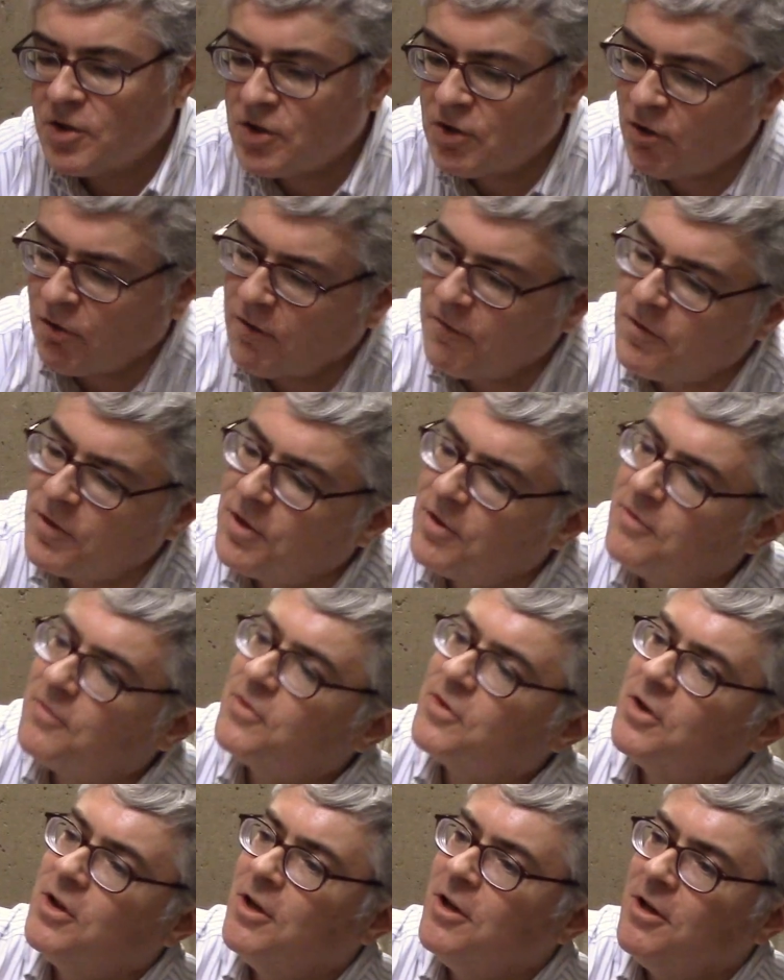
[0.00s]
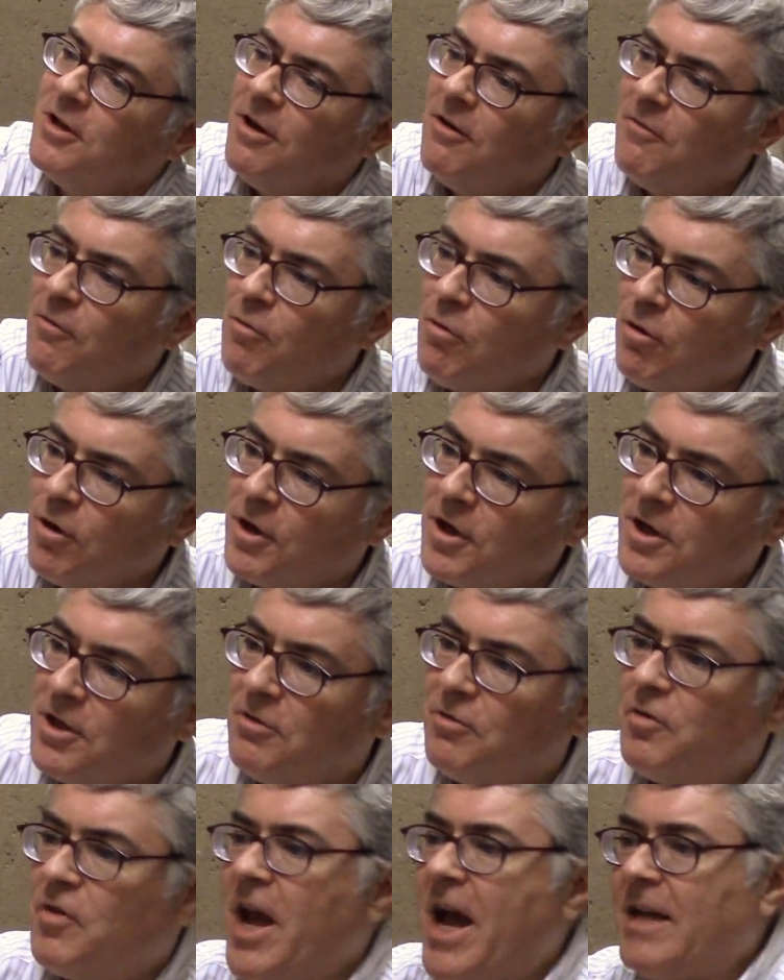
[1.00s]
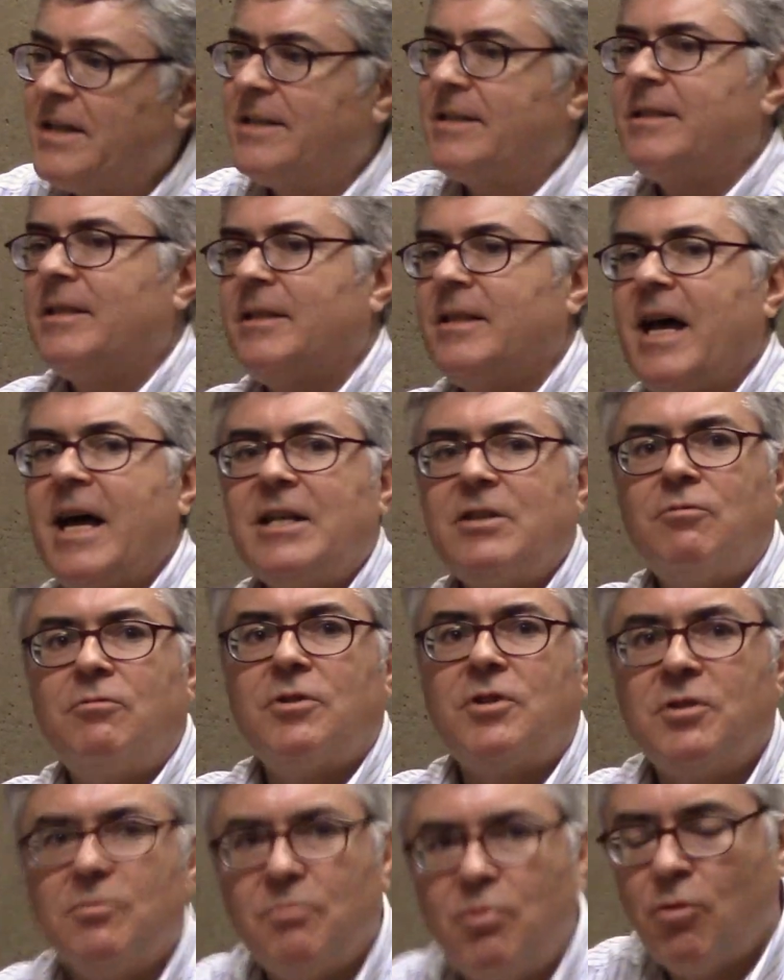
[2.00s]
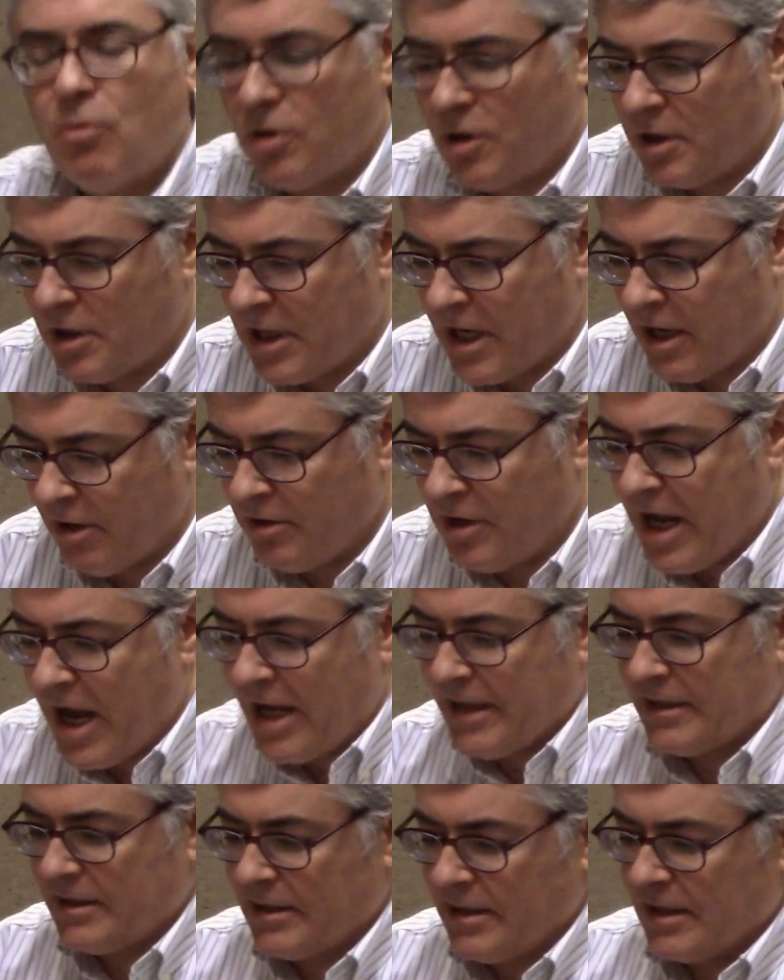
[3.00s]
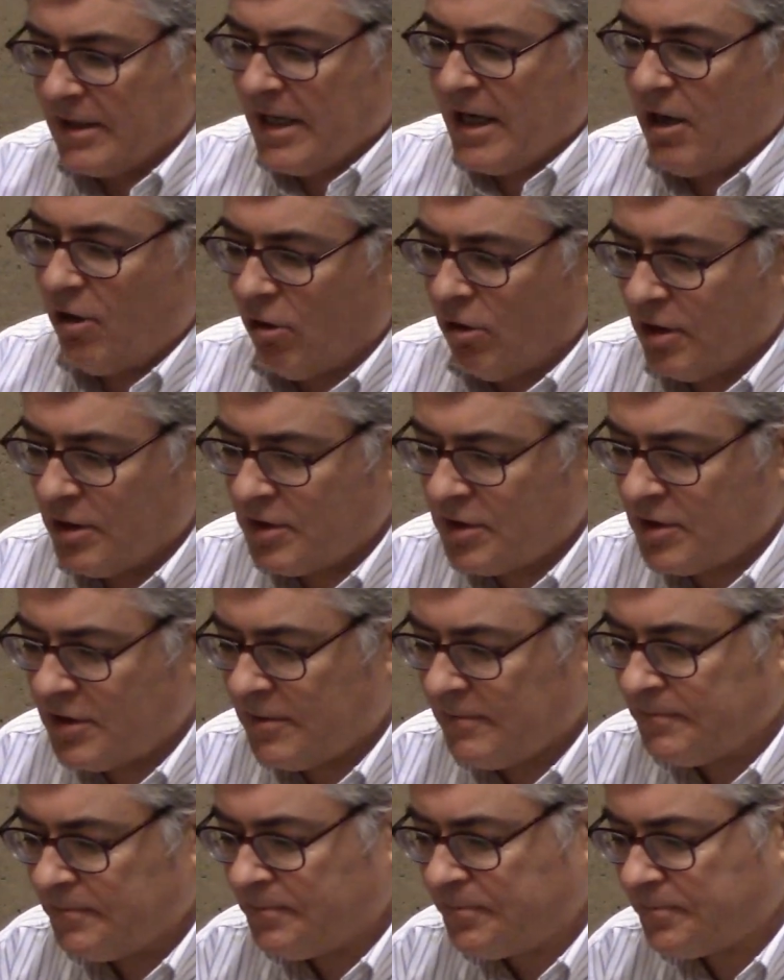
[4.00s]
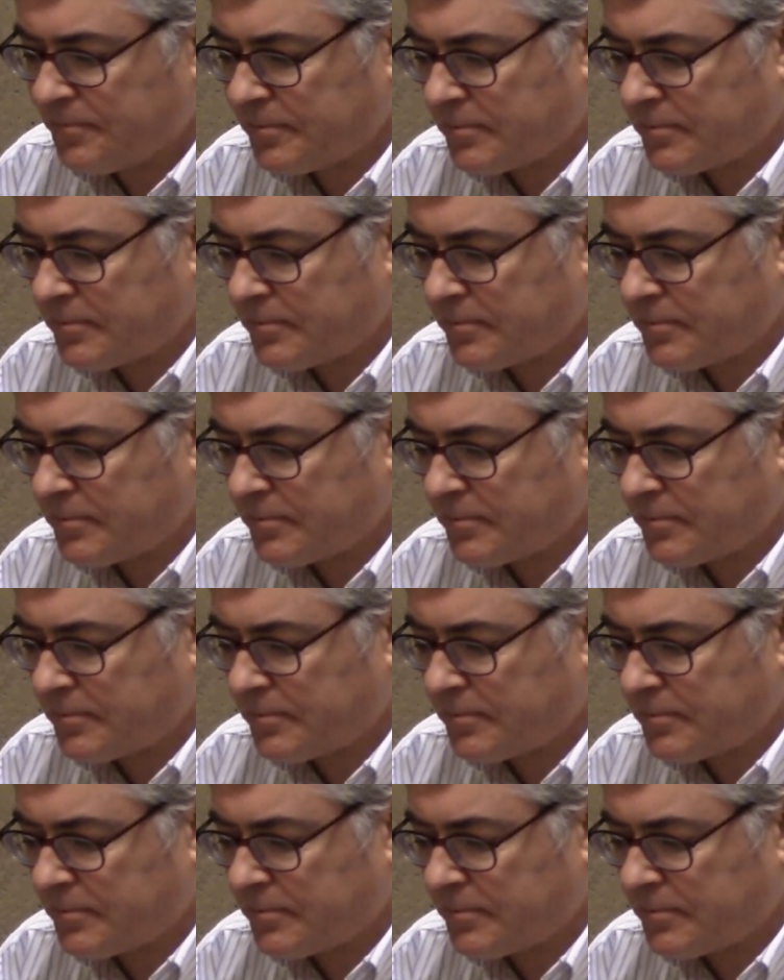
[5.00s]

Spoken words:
conservatives of Oregon, that's what's important now, not the terrorists.